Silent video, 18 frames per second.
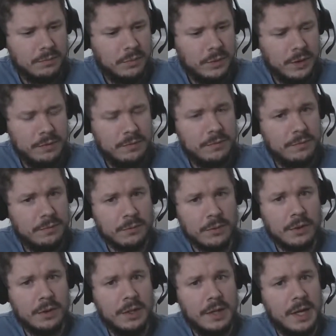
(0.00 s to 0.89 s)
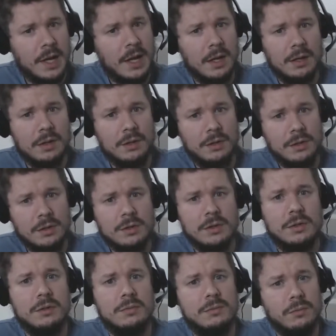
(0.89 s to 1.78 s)
we've really had a
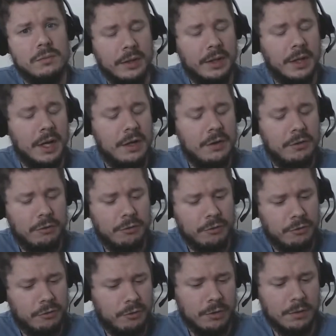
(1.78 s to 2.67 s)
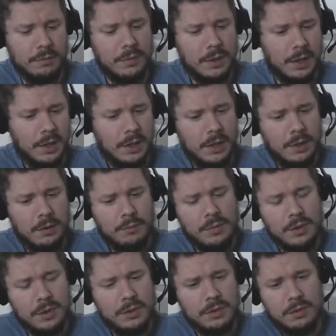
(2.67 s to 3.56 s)
good relationship,
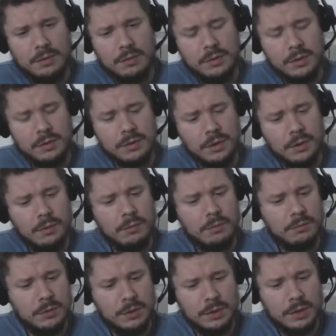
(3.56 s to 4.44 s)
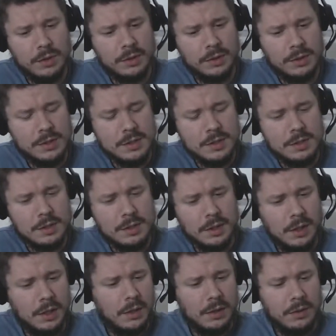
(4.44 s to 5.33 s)
but
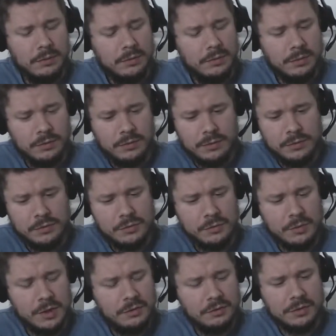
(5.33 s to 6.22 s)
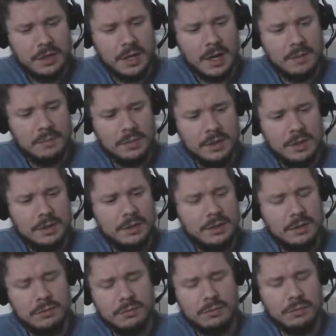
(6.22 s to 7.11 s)
the situation happened and
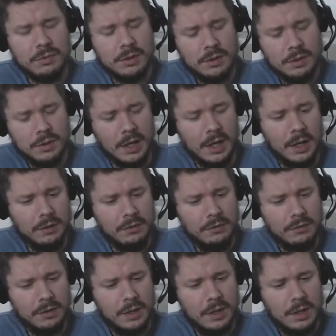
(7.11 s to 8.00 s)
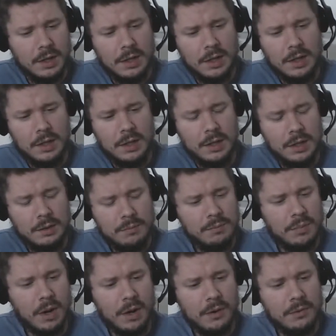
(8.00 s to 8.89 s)
didn't realize
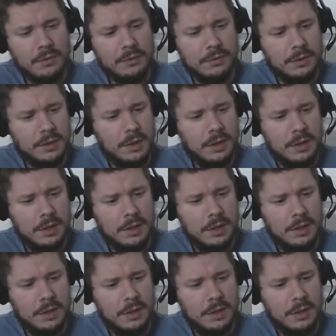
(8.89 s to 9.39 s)
it bothered